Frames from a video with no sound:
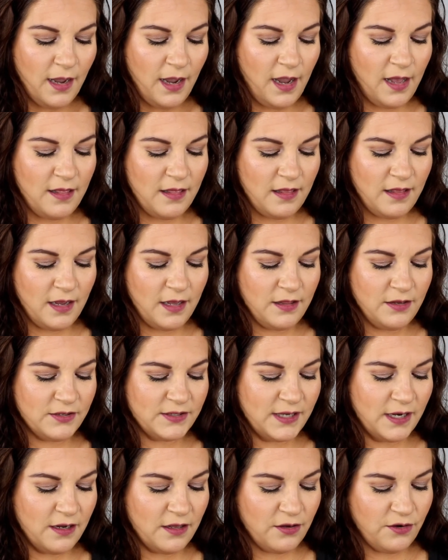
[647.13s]
And then
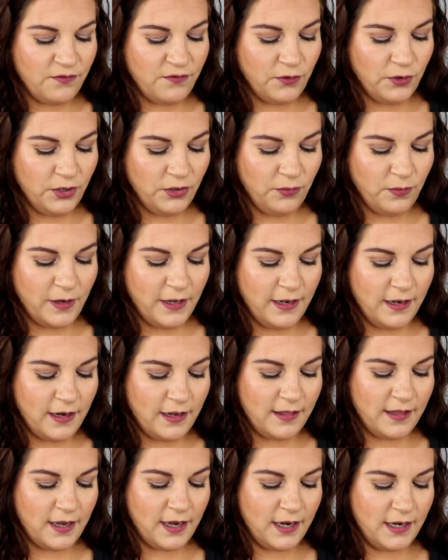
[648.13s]
there's another foiled one
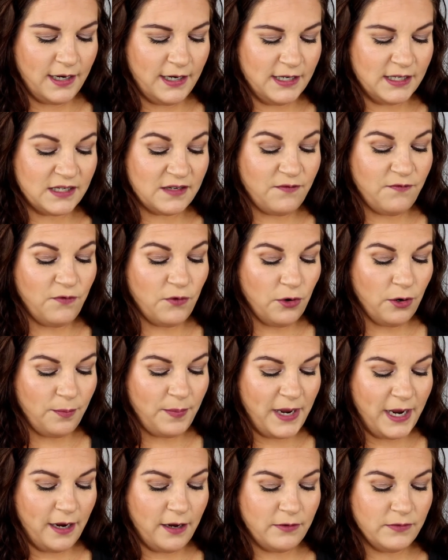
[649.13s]
that is
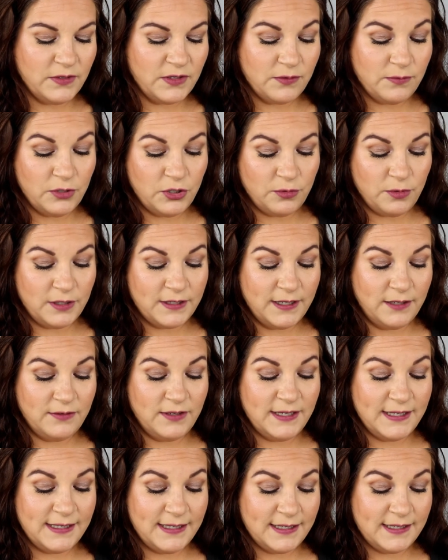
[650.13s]
£4, which works out
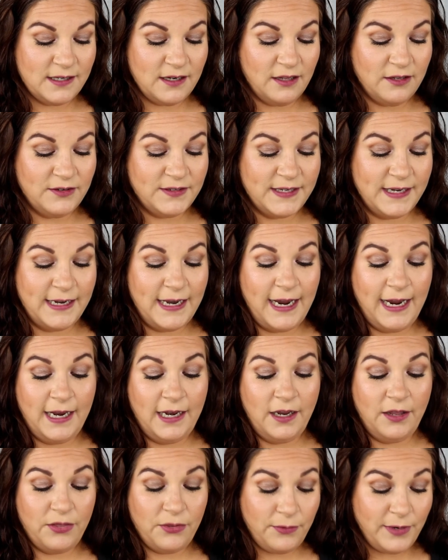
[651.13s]
to
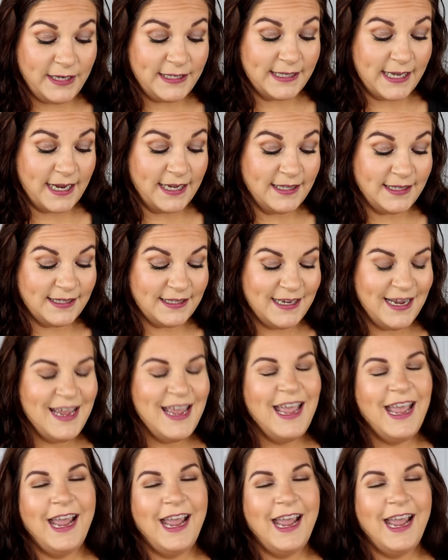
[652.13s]
$6.83,